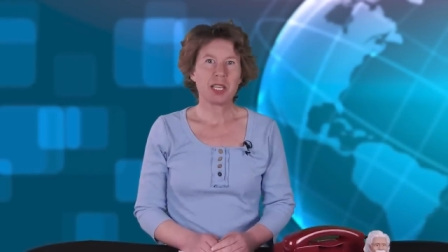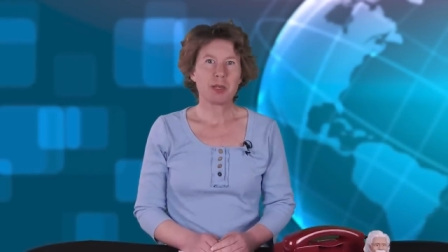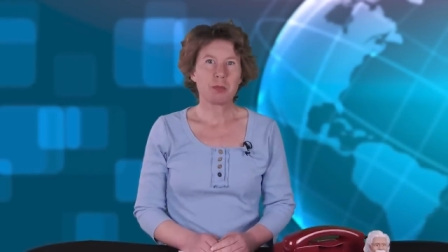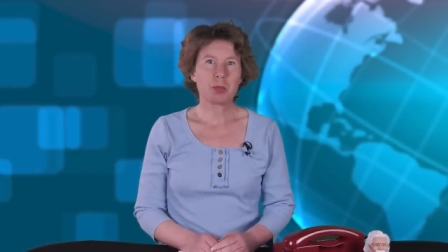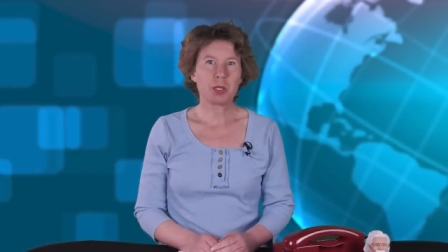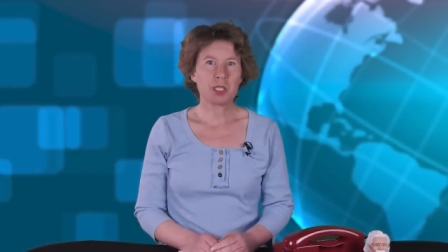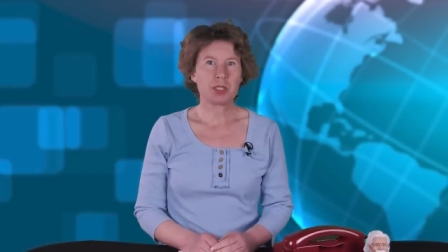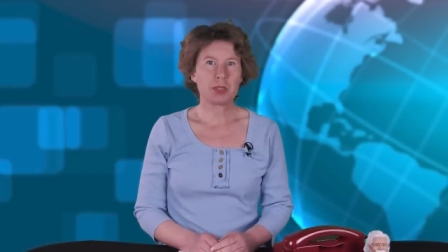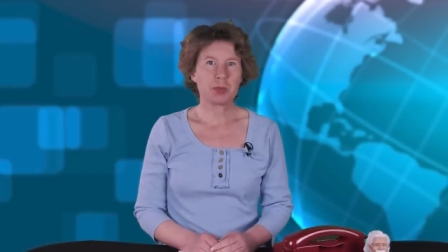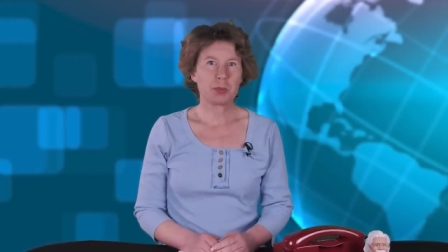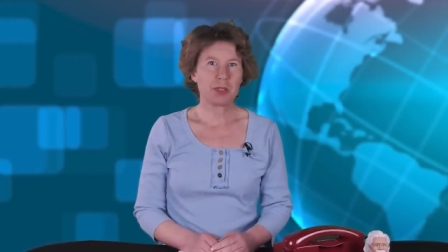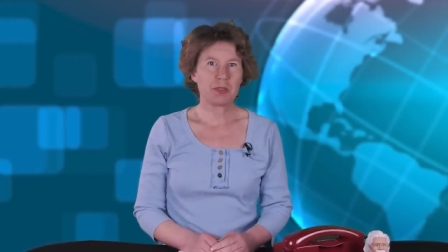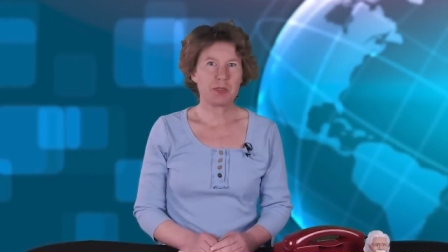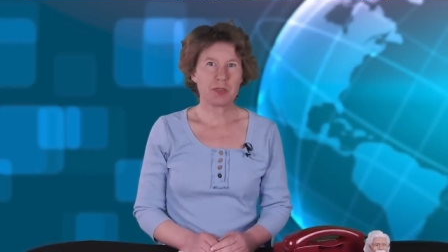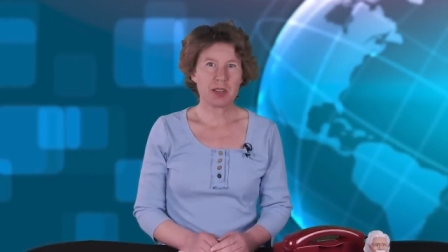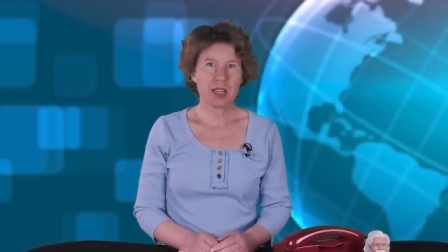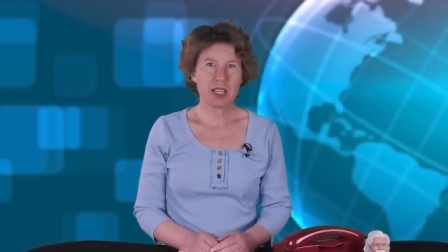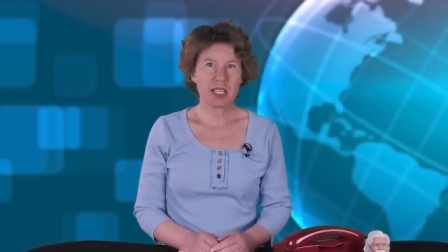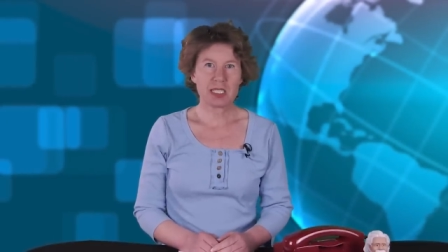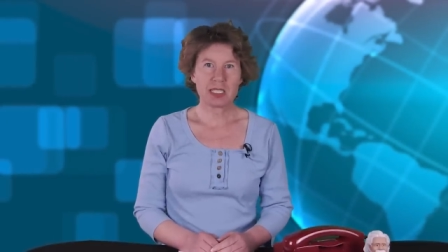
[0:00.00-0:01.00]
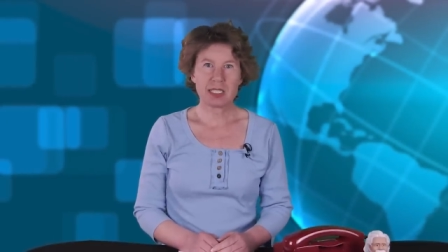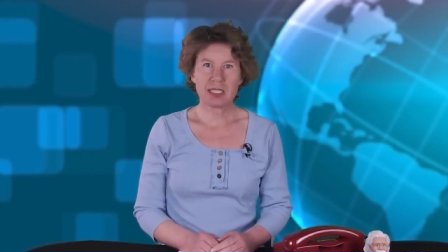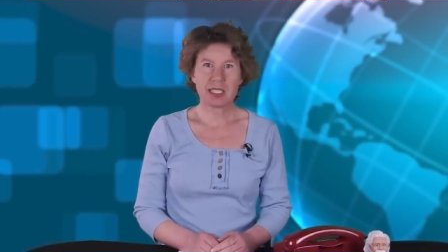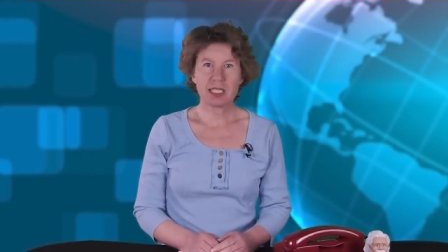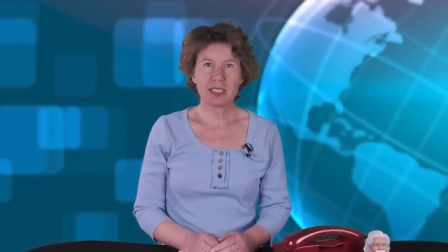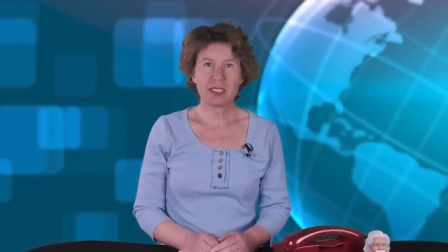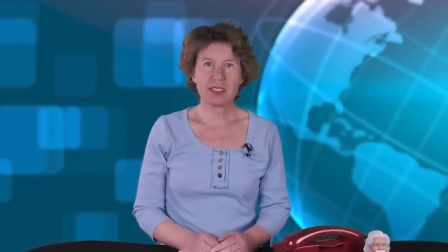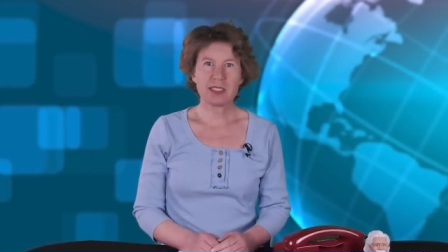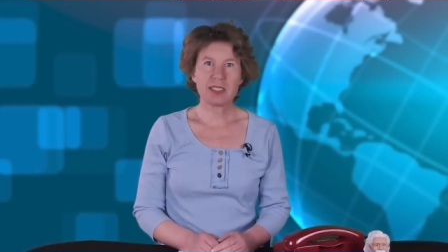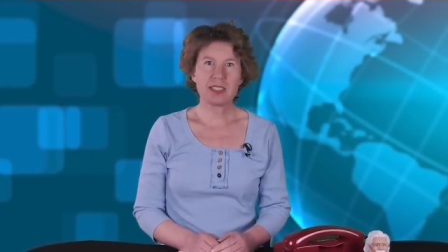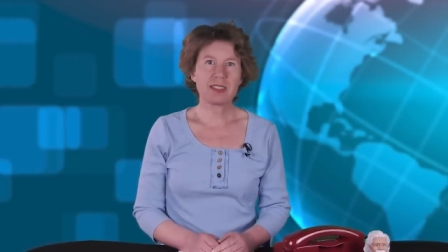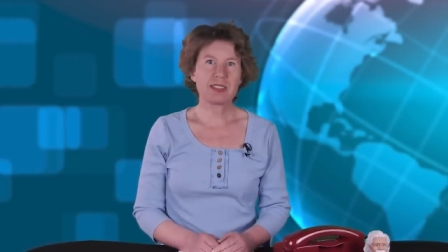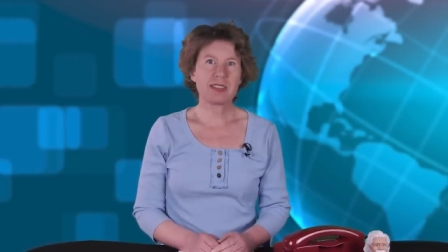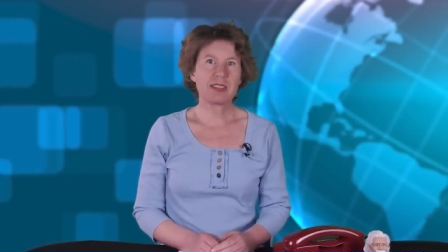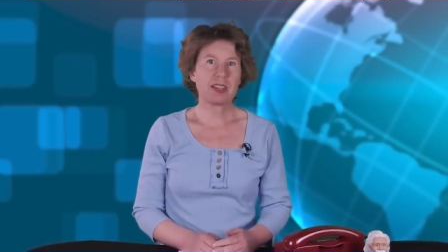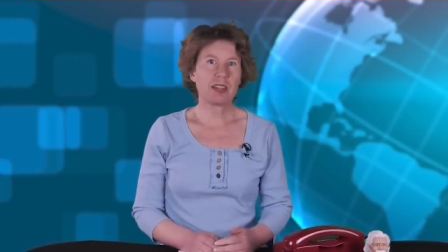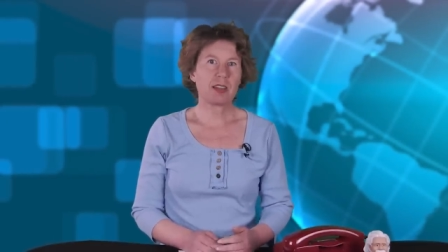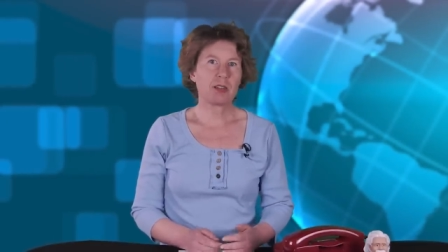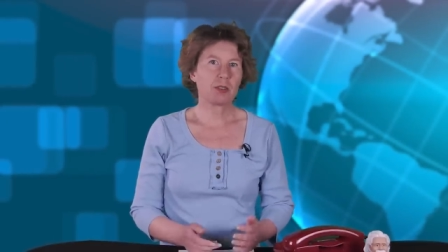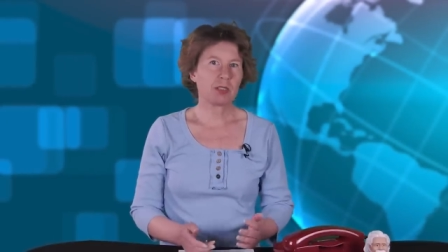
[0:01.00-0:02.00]
But to be fair, science isn't
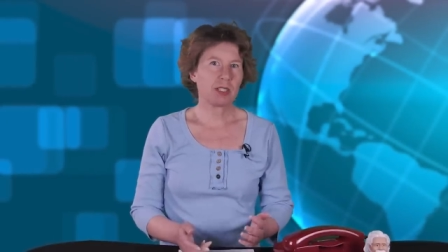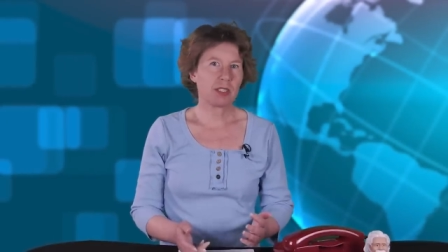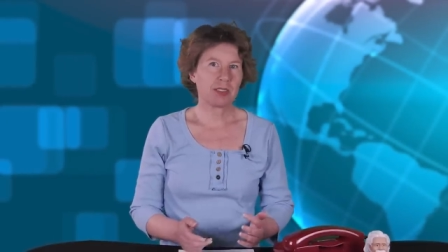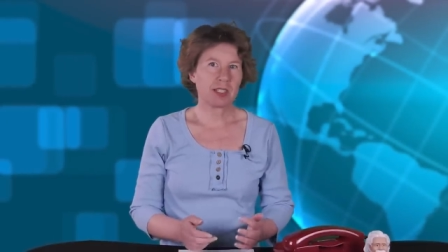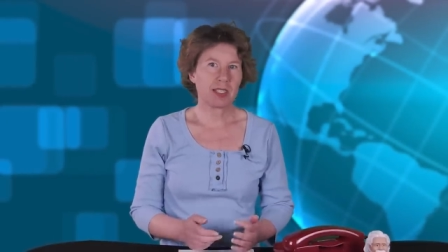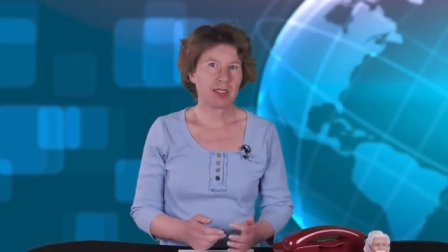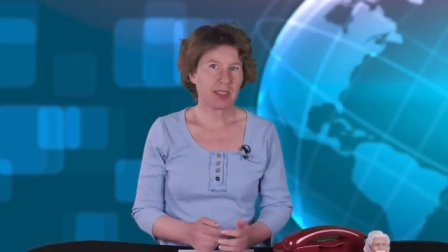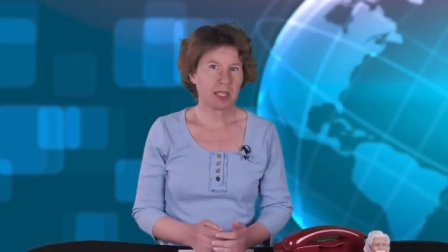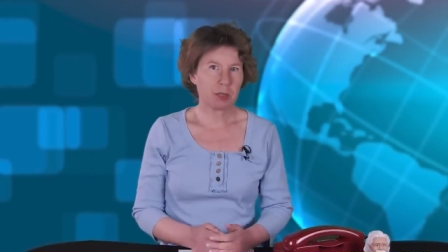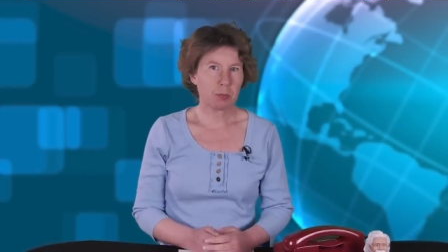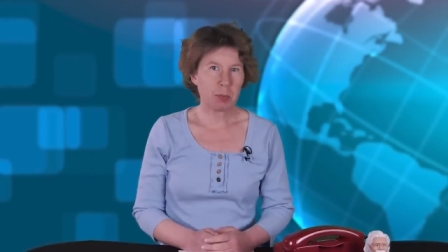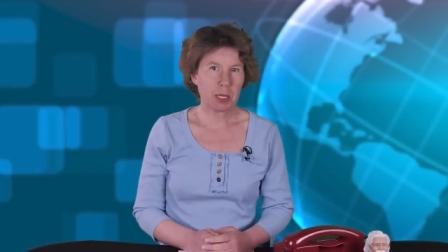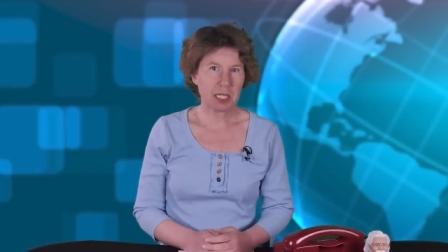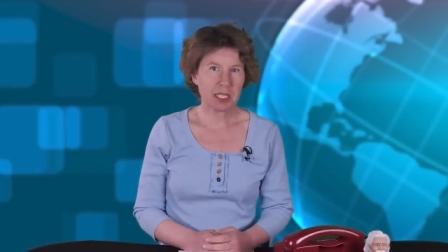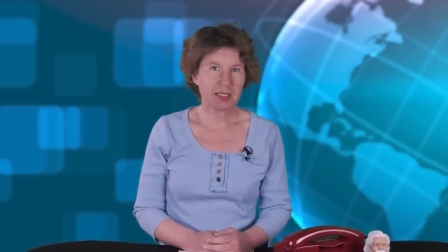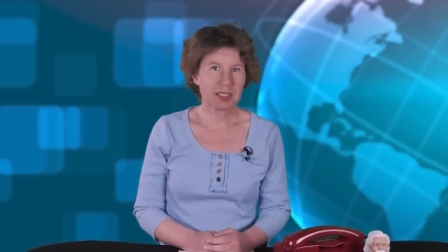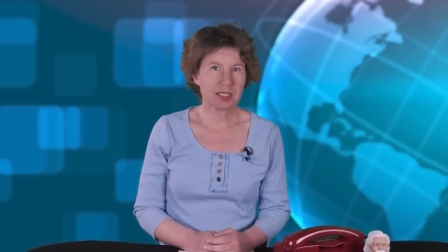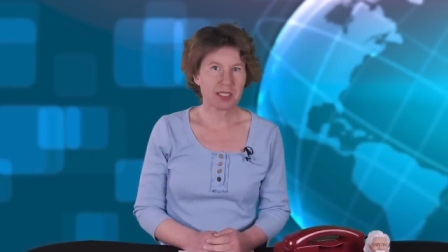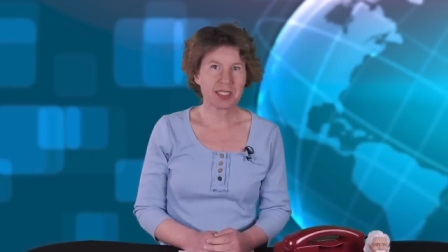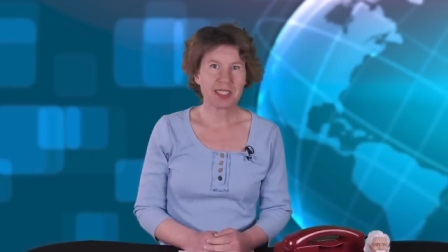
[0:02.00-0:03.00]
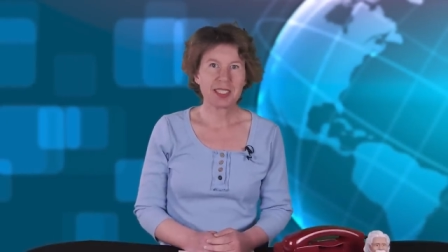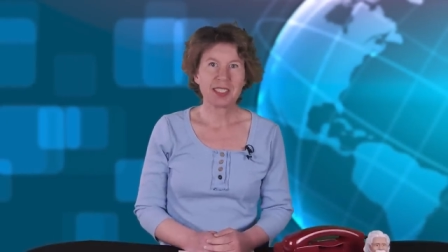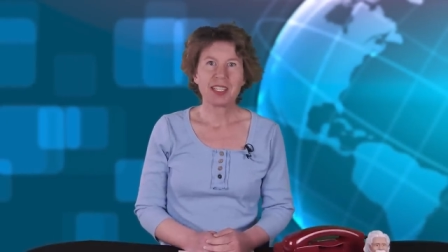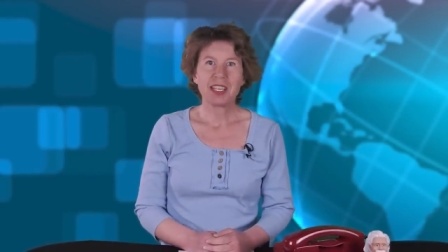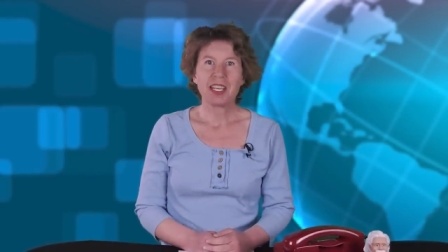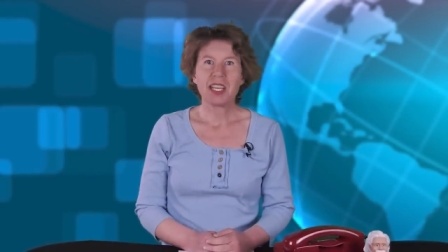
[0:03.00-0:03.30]
the only thing that matters.